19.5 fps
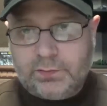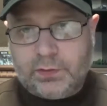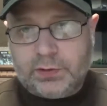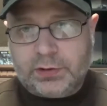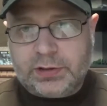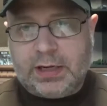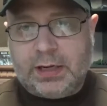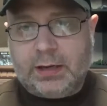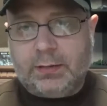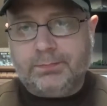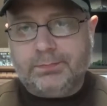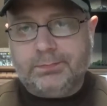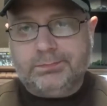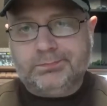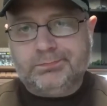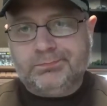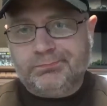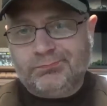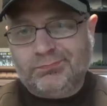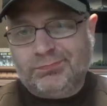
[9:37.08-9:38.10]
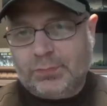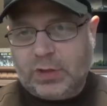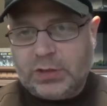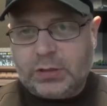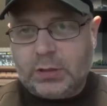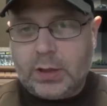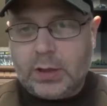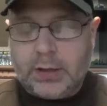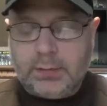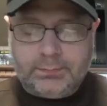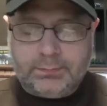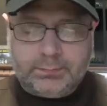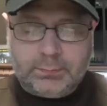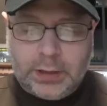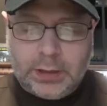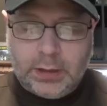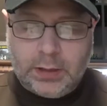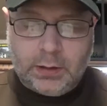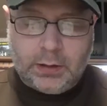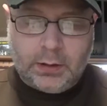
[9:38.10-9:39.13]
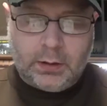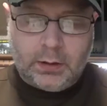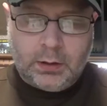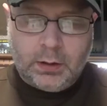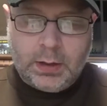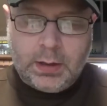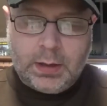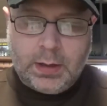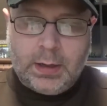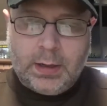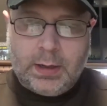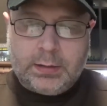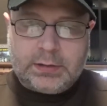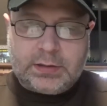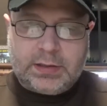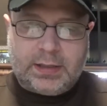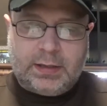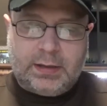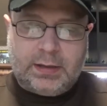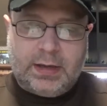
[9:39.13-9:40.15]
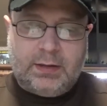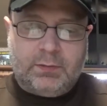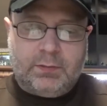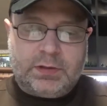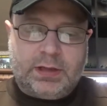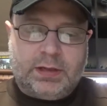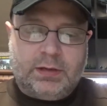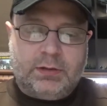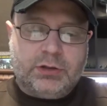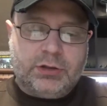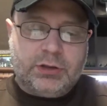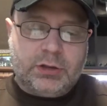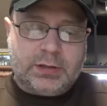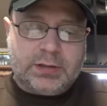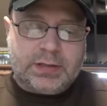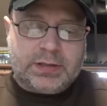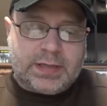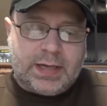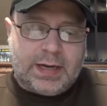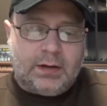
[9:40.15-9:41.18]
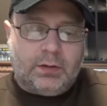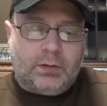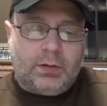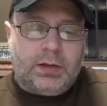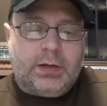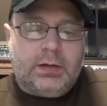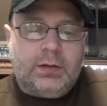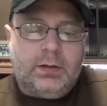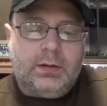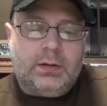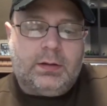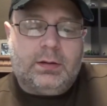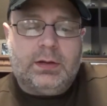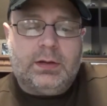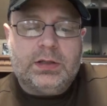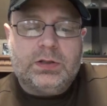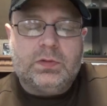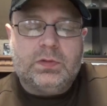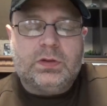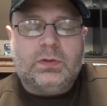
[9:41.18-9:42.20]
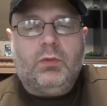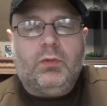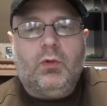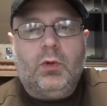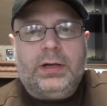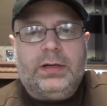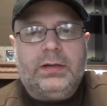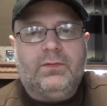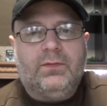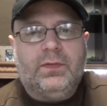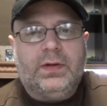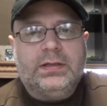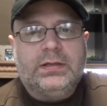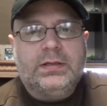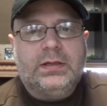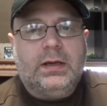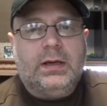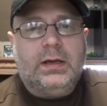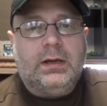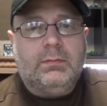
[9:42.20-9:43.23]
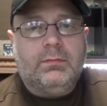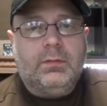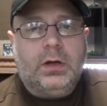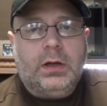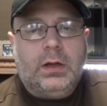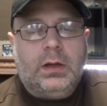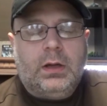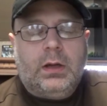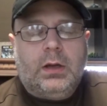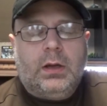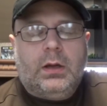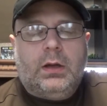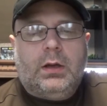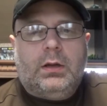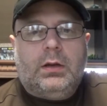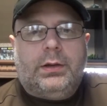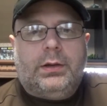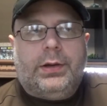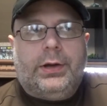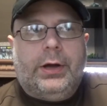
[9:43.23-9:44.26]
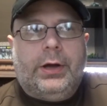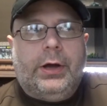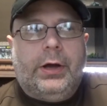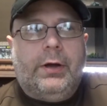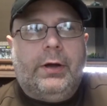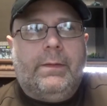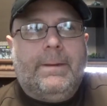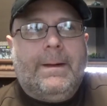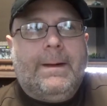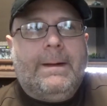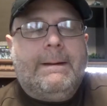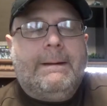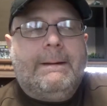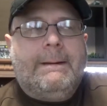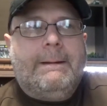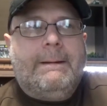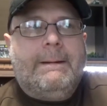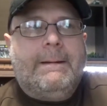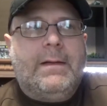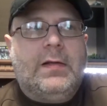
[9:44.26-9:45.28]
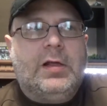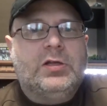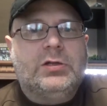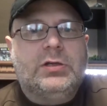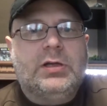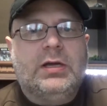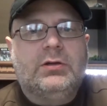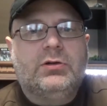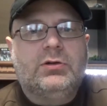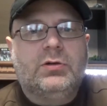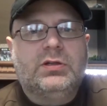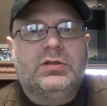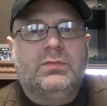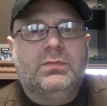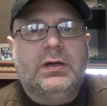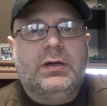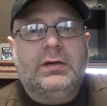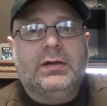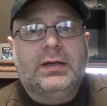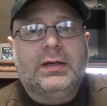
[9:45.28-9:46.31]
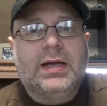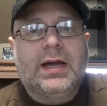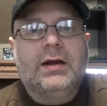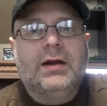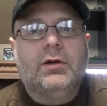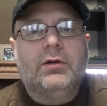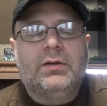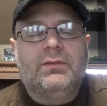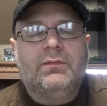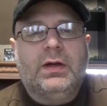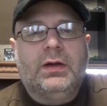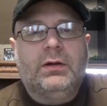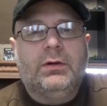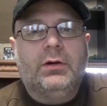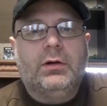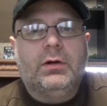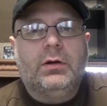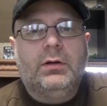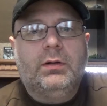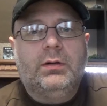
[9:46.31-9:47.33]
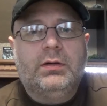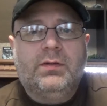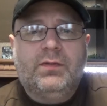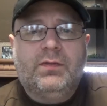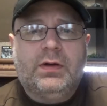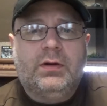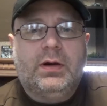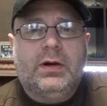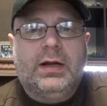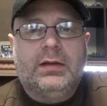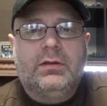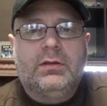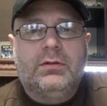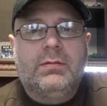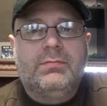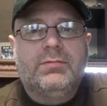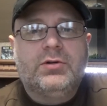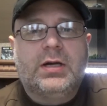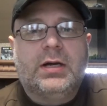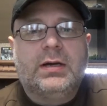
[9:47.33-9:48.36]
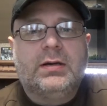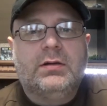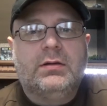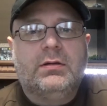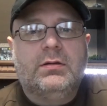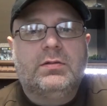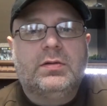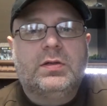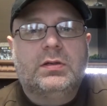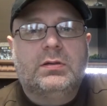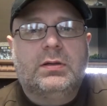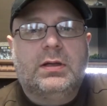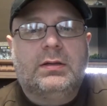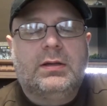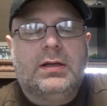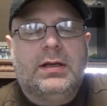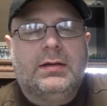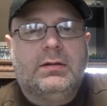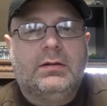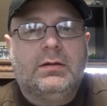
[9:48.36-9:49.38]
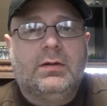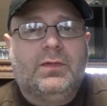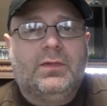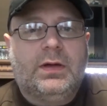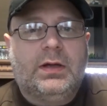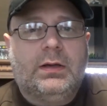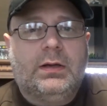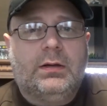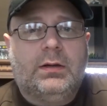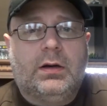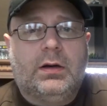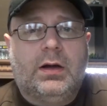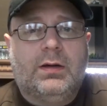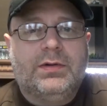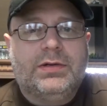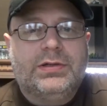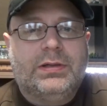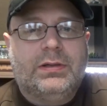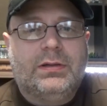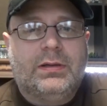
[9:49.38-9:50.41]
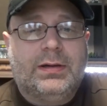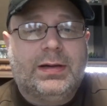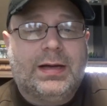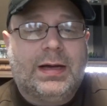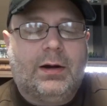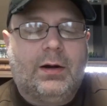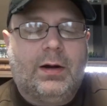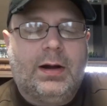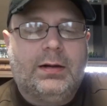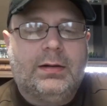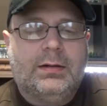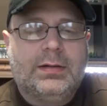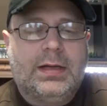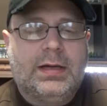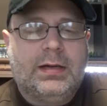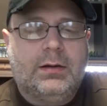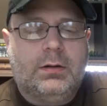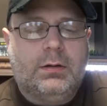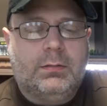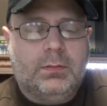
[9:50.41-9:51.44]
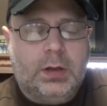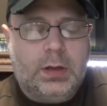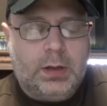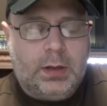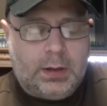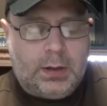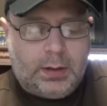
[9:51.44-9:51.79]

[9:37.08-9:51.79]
first game. It's all right. Second game was against John Stanley, and this was a point defense game. So you had a choice of being attacker or defender. Defender had 3 objectives that they had to defend, and obviously the attacker had to take them.